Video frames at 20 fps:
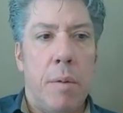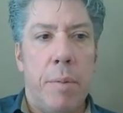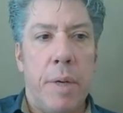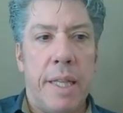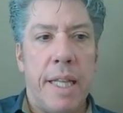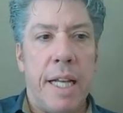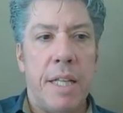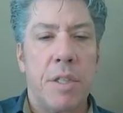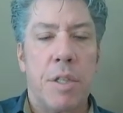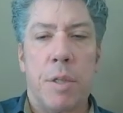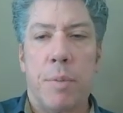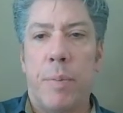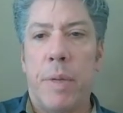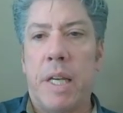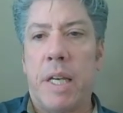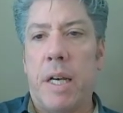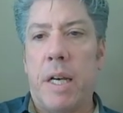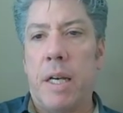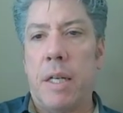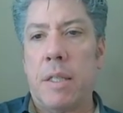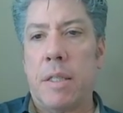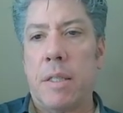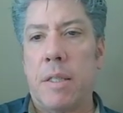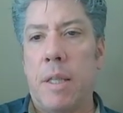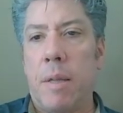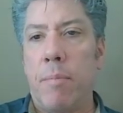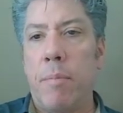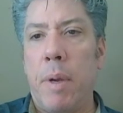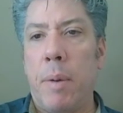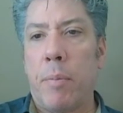But that's just
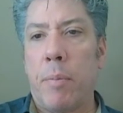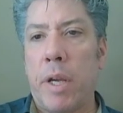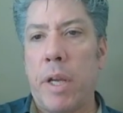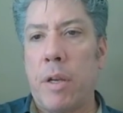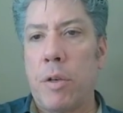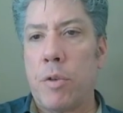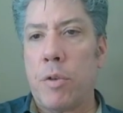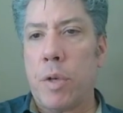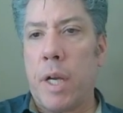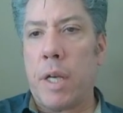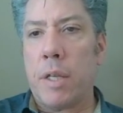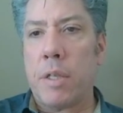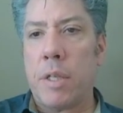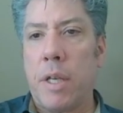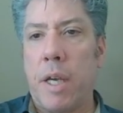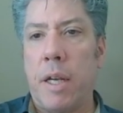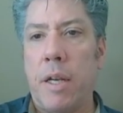because the memory address